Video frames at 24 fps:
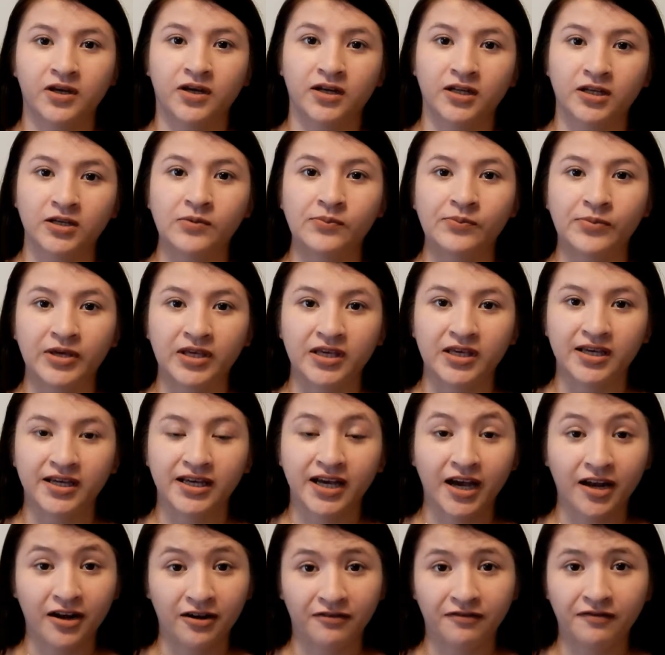gonna be
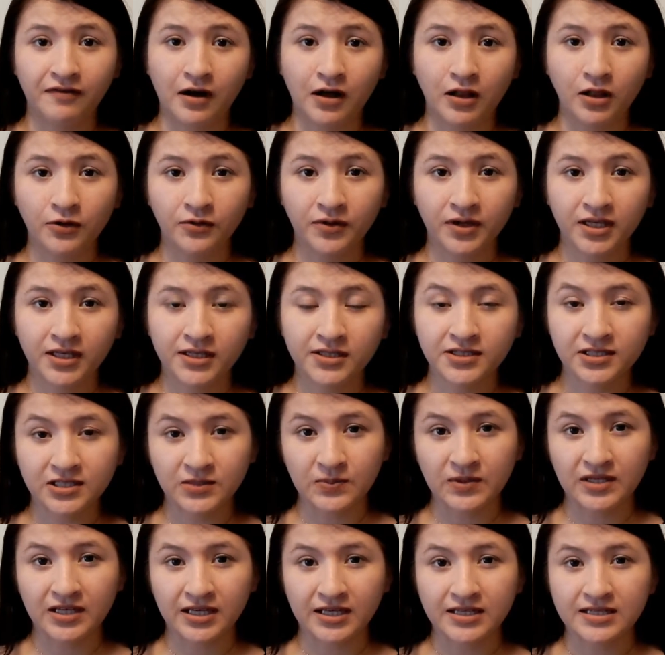kind of following,
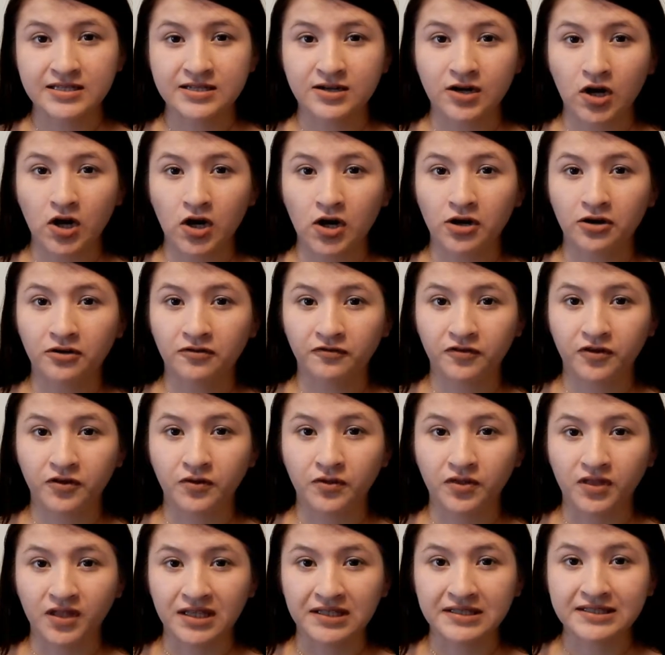just because there are a
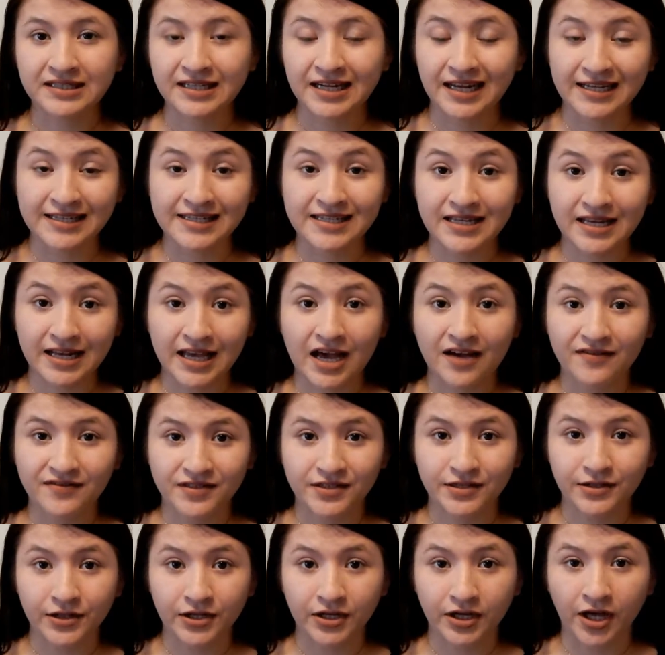few things that I did have
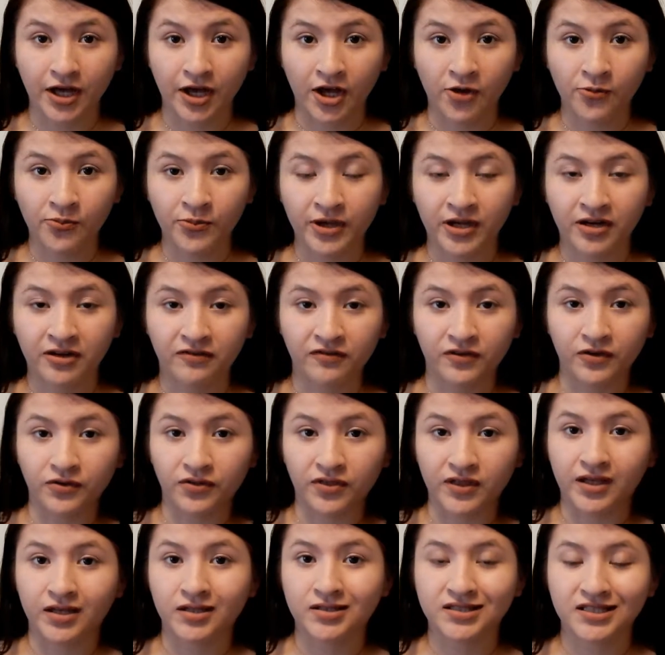to look up and a few
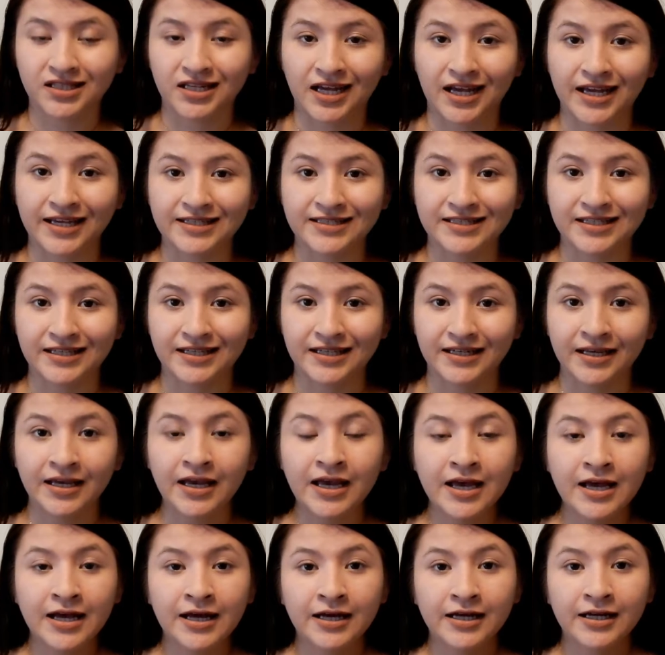things that I did
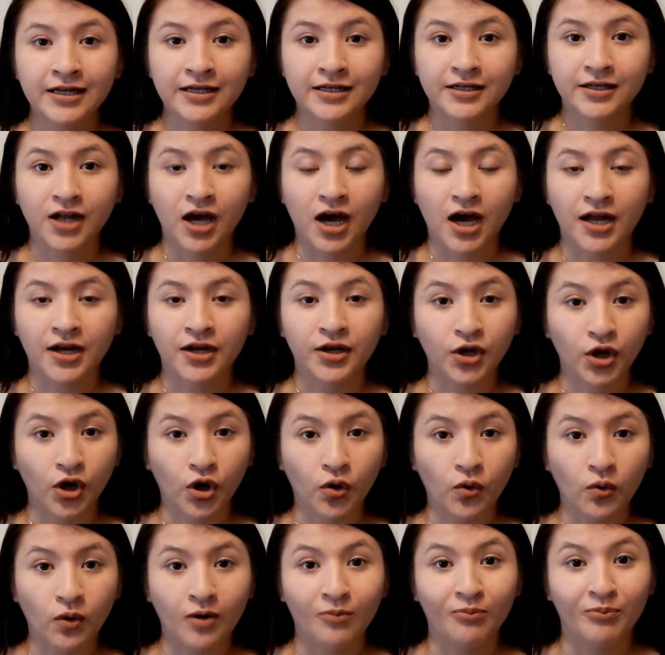not
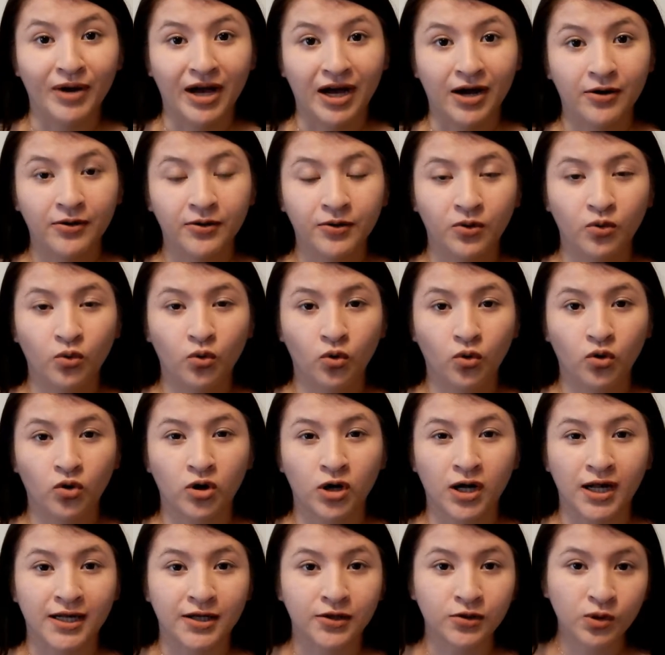know about,
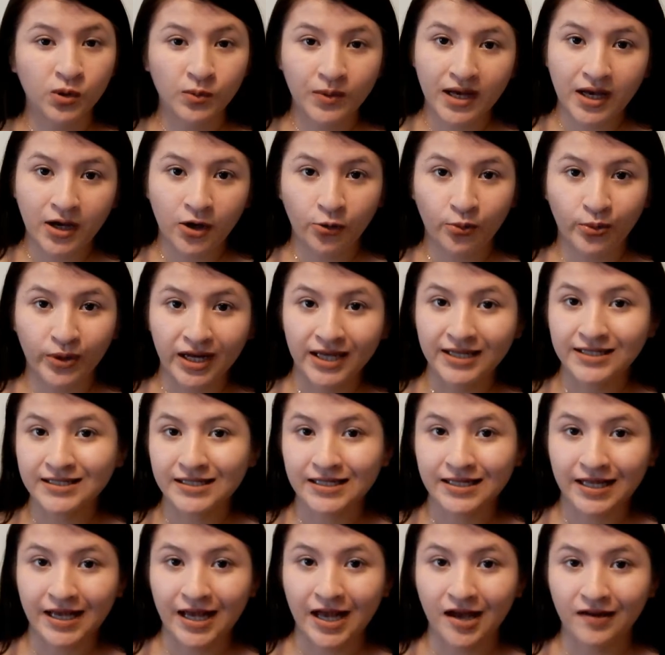or I knew about but I
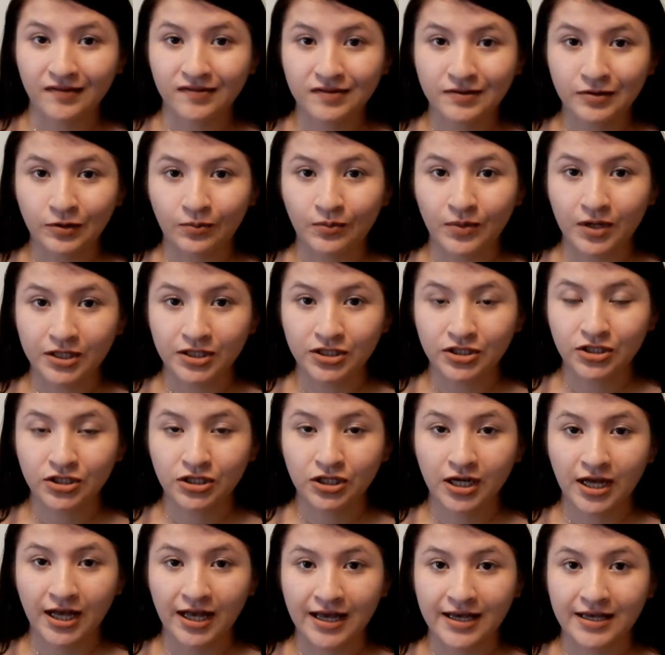didn't have so
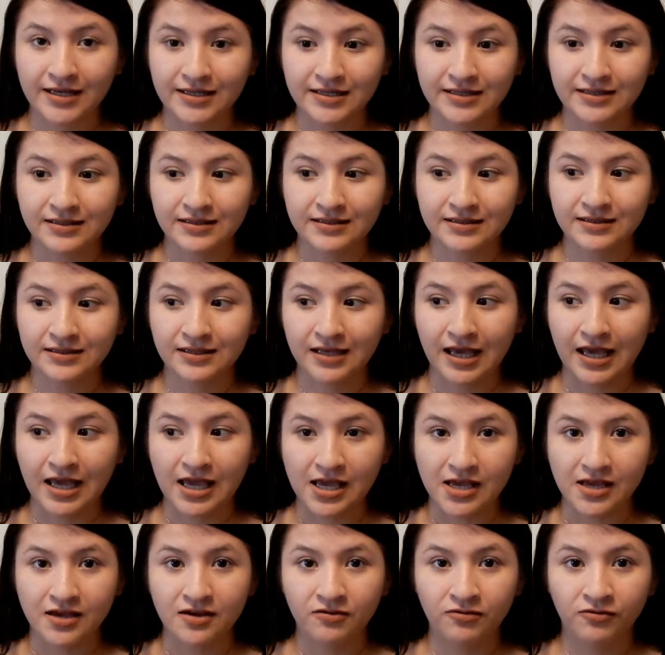much as
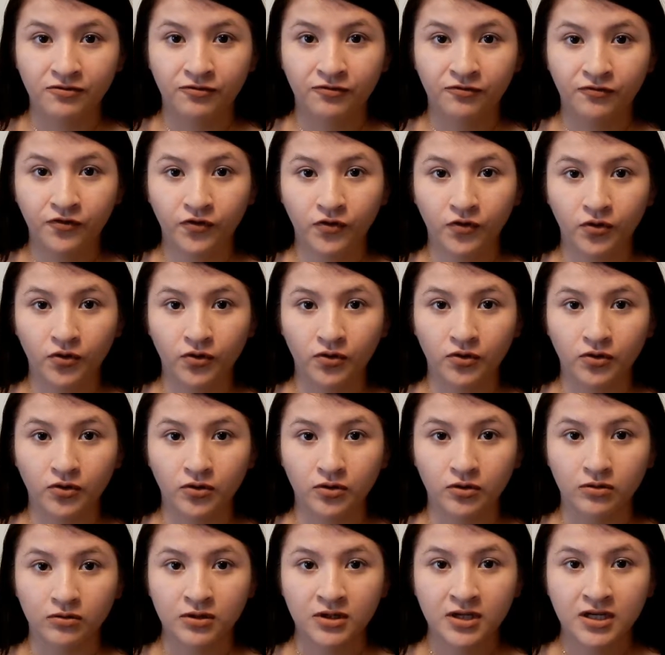a
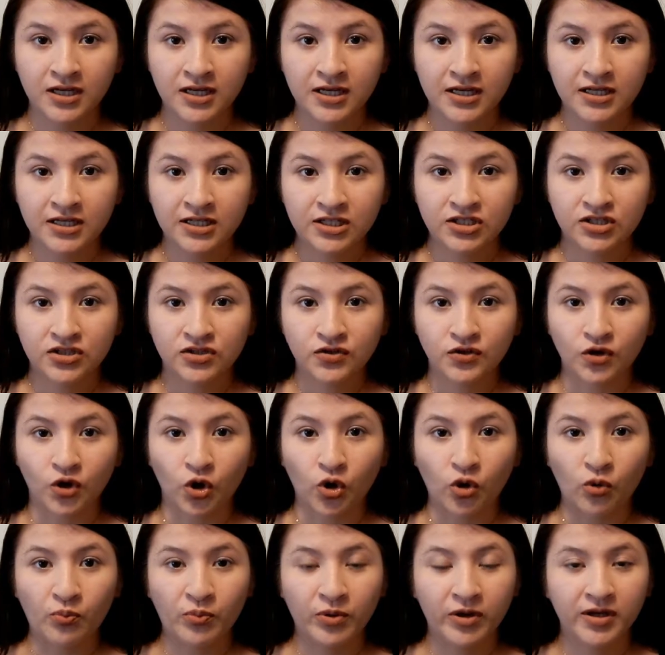full
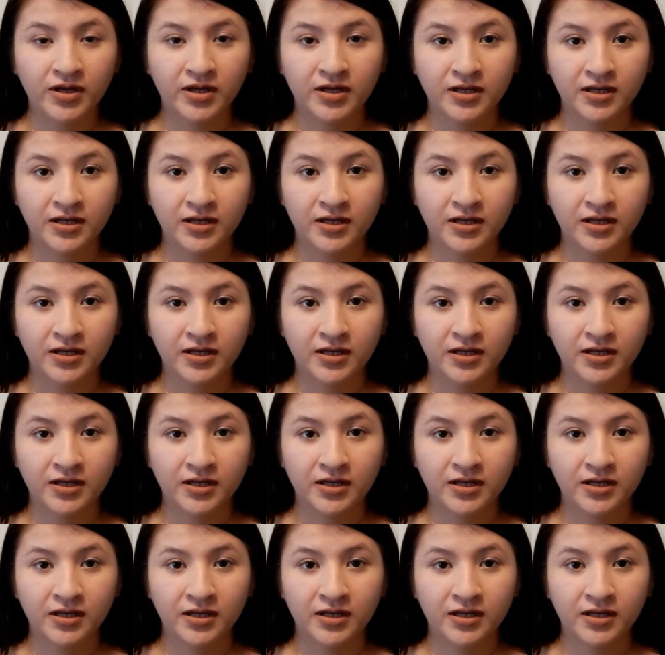scope